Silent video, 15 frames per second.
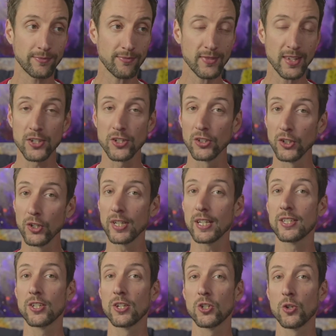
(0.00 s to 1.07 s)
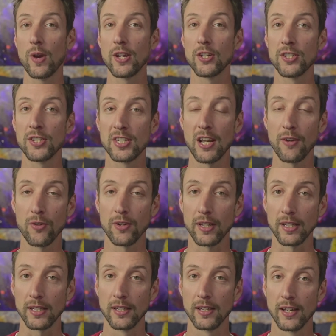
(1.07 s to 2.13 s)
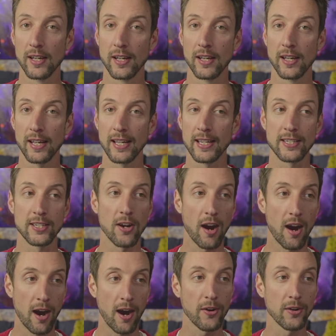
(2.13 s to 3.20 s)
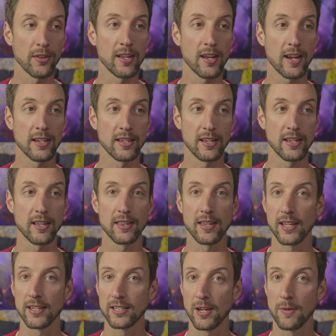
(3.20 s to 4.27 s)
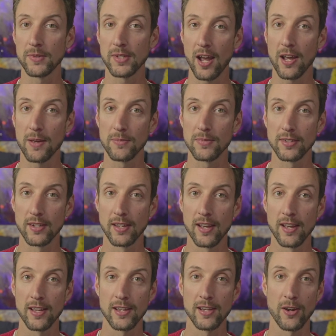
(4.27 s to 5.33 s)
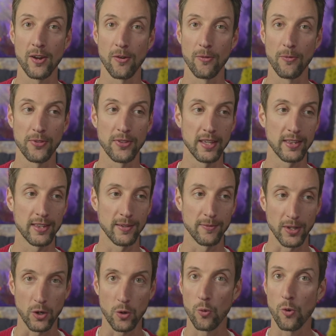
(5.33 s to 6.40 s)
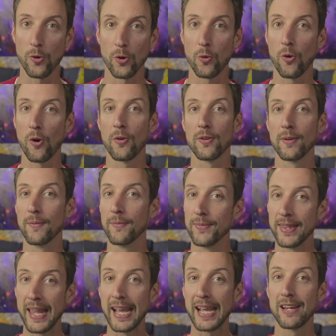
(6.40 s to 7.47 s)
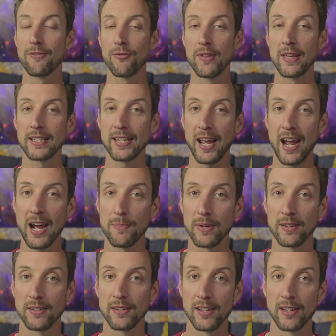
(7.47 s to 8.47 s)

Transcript: to look at situations differently. And to honor the idea that sometimes, you know, the quote-unquote negative things happen